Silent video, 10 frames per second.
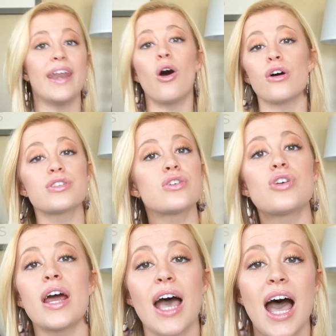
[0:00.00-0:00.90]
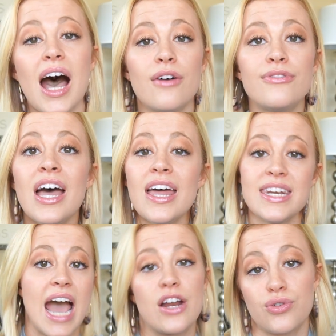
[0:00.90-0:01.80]
And also try to have
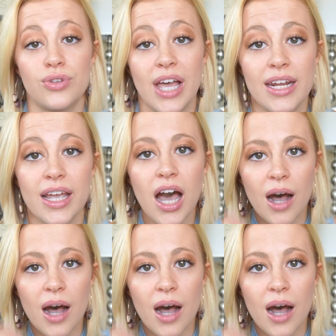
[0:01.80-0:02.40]
natural lighting.